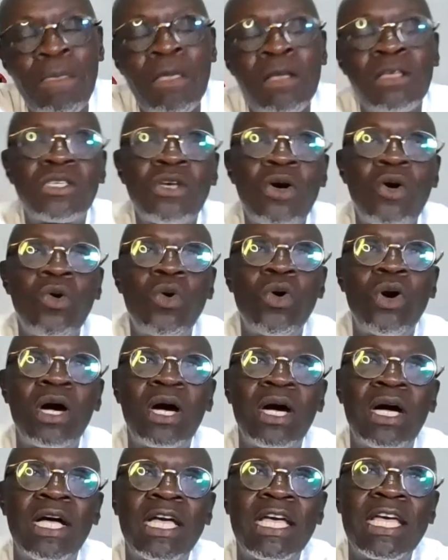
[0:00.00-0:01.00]

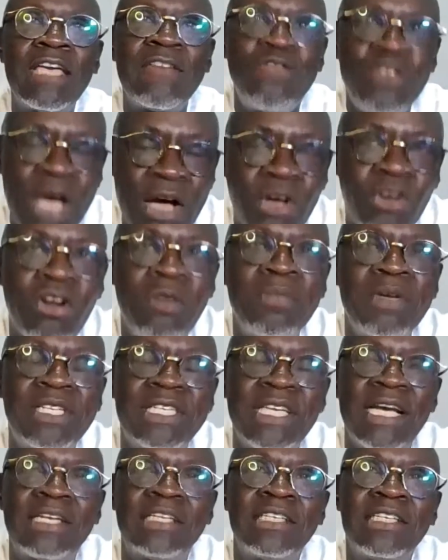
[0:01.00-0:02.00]
So if you are
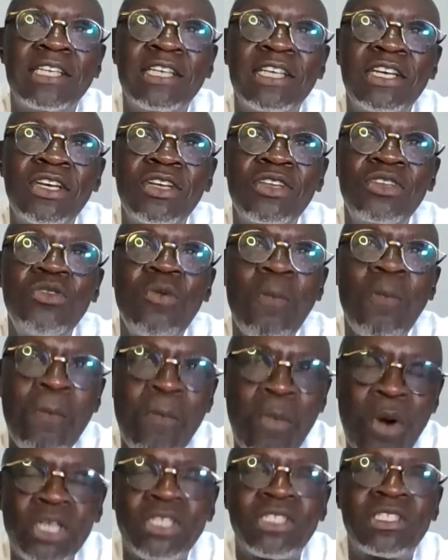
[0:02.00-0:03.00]
committed, you
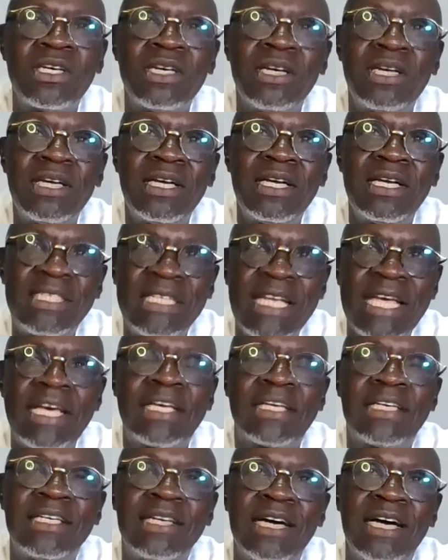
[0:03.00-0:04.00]
must
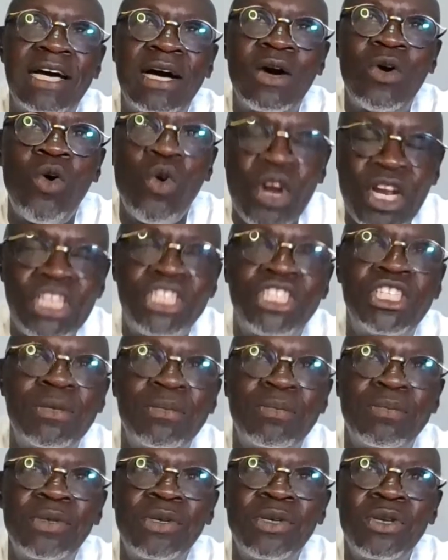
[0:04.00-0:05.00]
take
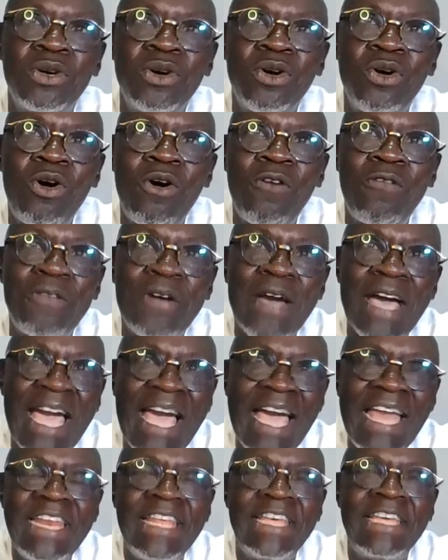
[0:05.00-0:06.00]
ownership of
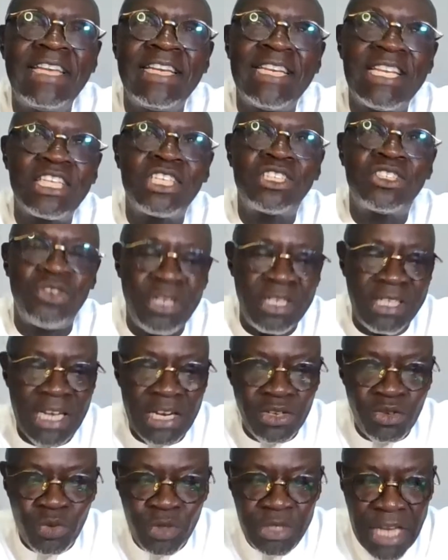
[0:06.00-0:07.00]
any decision
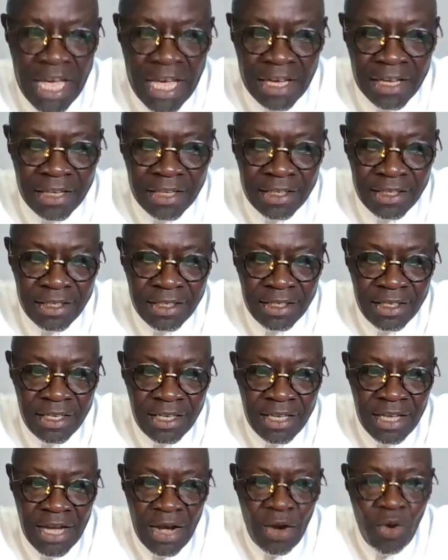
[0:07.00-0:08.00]
that you take
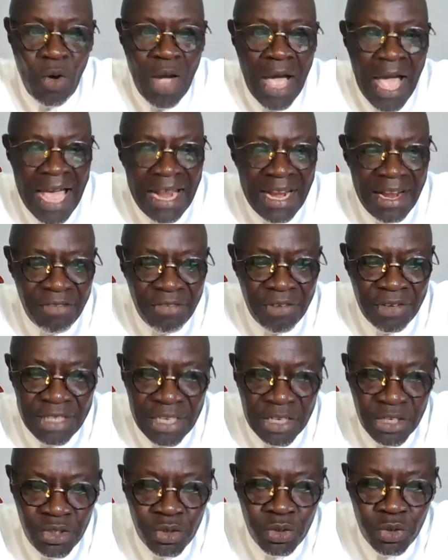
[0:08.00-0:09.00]
or anything
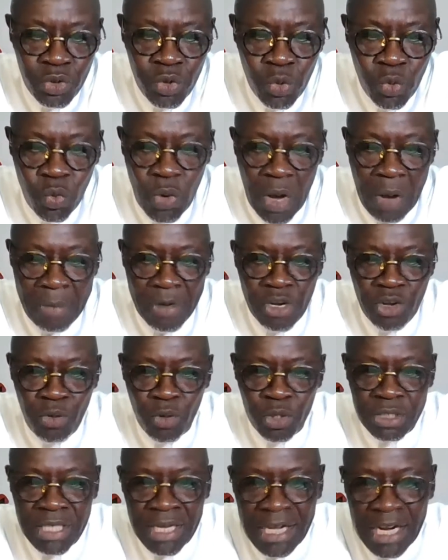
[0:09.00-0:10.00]
that you do. I mean, you
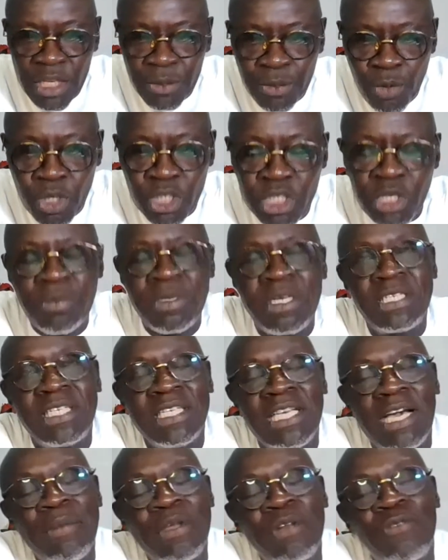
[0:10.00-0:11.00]
must take
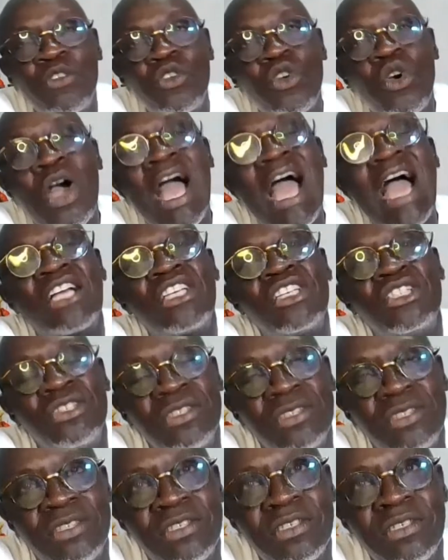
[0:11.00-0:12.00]
responsibility, I mean, for your
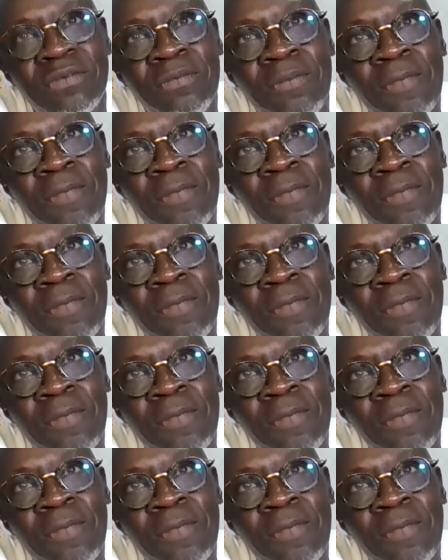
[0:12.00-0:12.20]
actions.